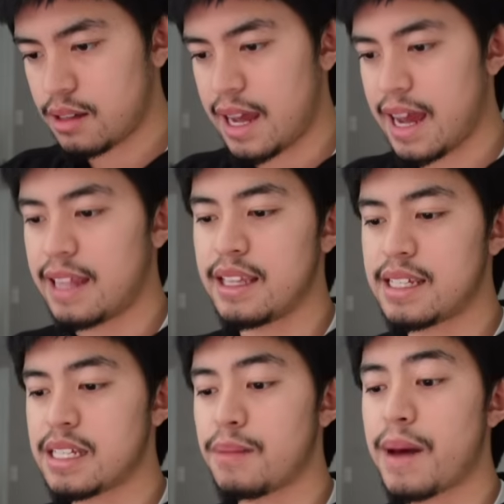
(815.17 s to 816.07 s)
and this
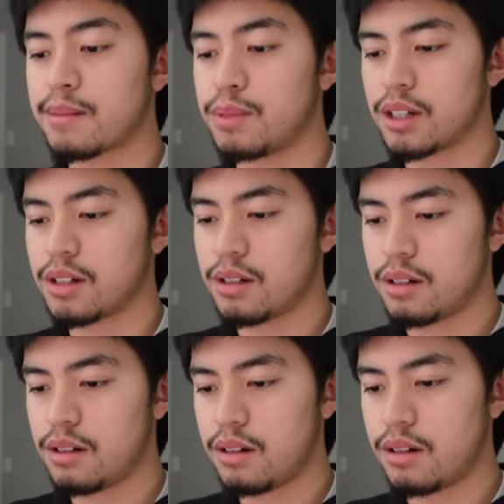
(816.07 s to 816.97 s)
is the MacBook.
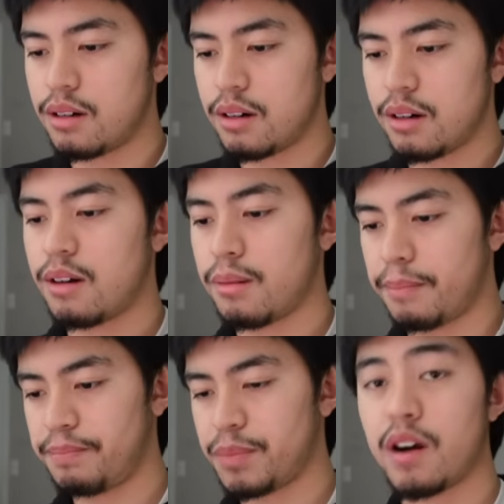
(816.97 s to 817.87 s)

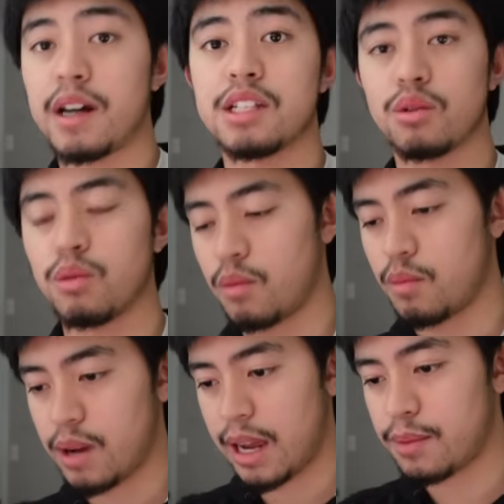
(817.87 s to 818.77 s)
All right. So
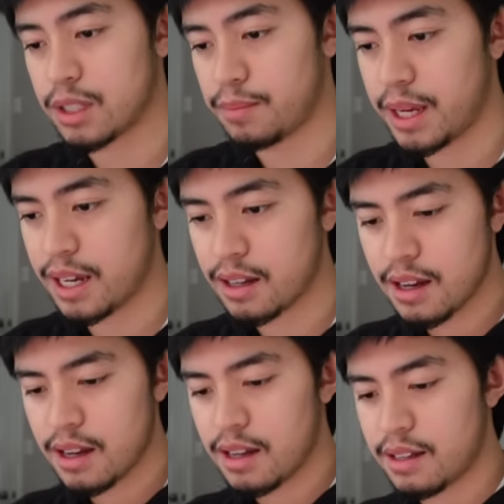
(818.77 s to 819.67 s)
able to ping.
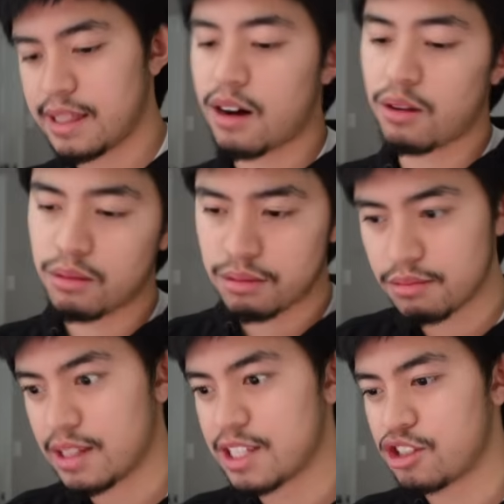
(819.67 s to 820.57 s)
Now
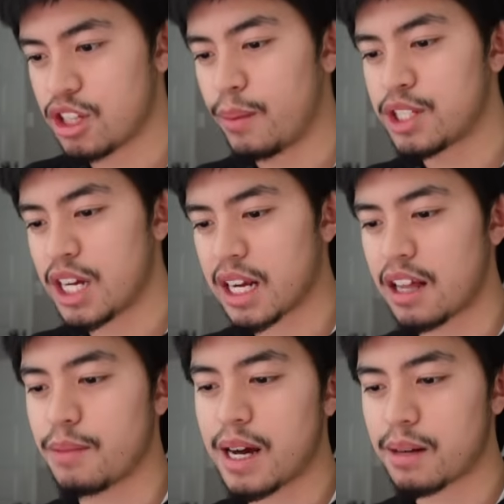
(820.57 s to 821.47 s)
let's just double check
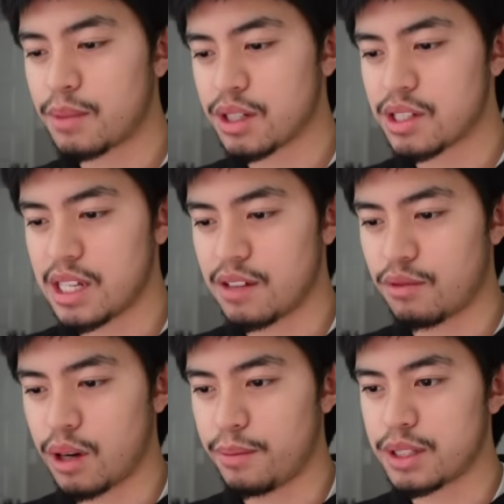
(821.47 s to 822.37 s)
on the MacBook, see if
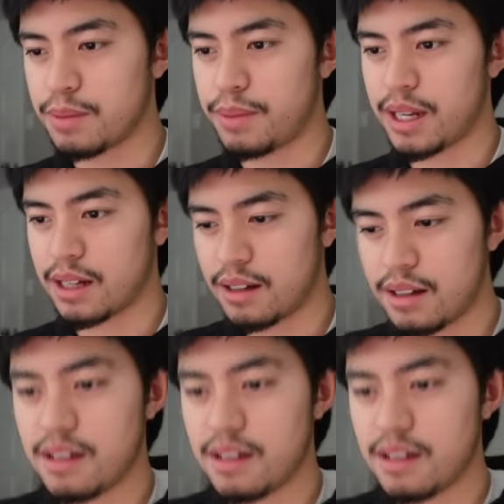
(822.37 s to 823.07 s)
we're able to ping